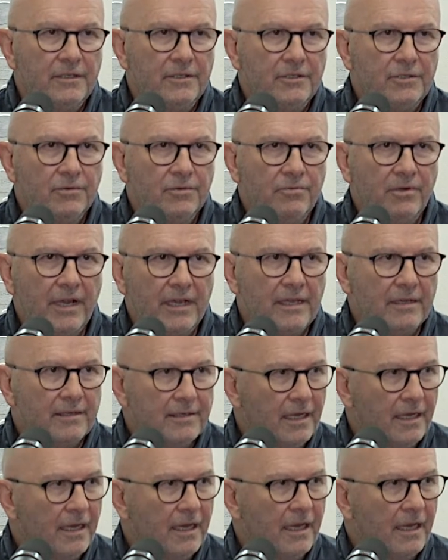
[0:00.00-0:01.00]
you
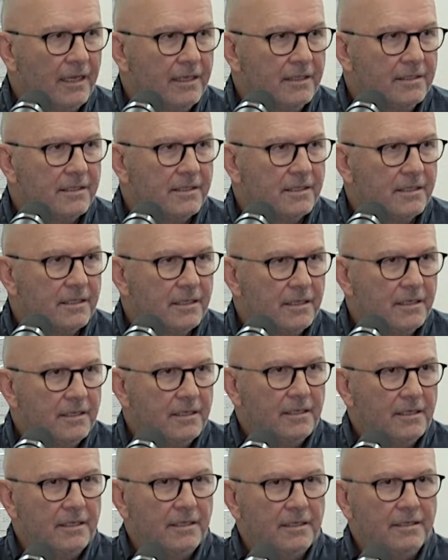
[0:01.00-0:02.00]
recognize
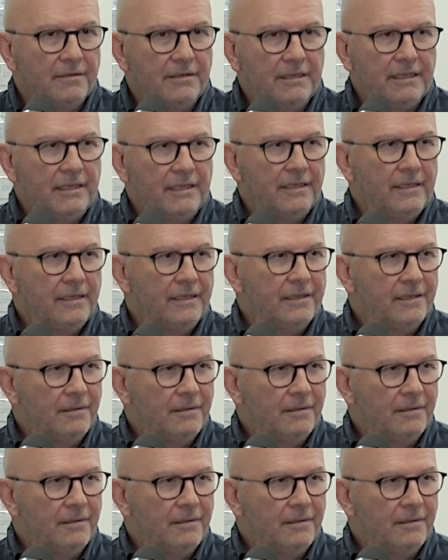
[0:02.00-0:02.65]
the